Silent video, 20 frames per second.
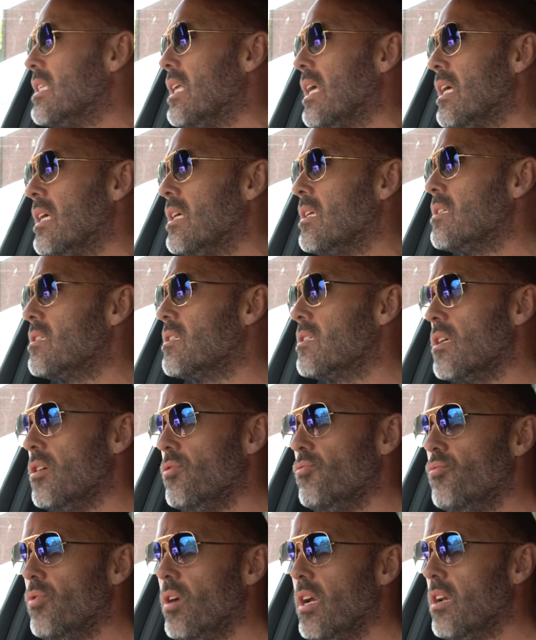things
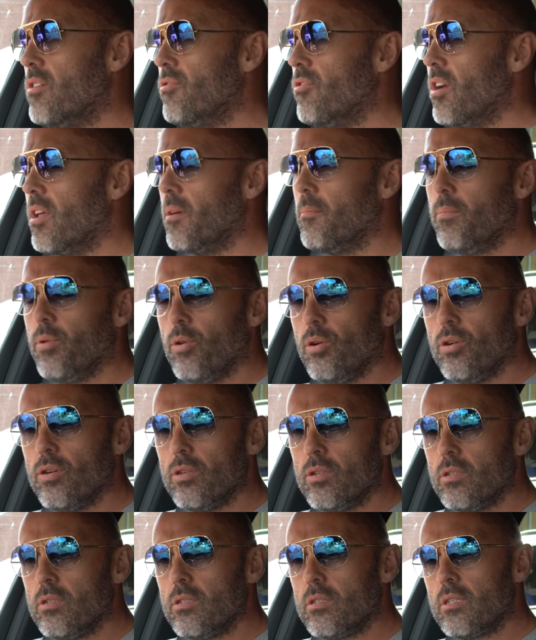are really, really
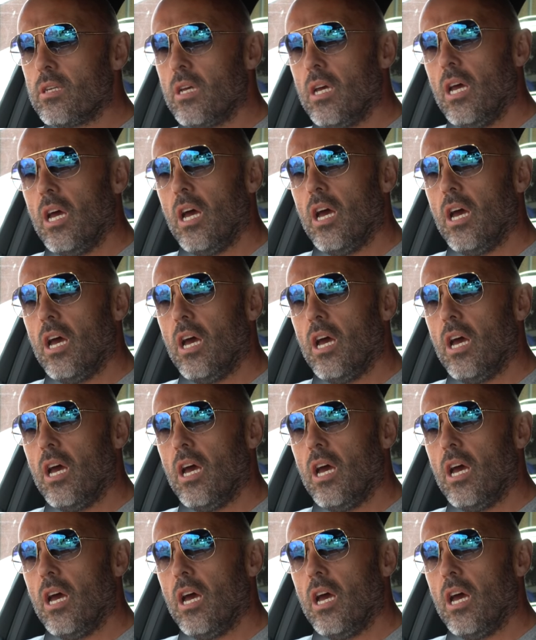important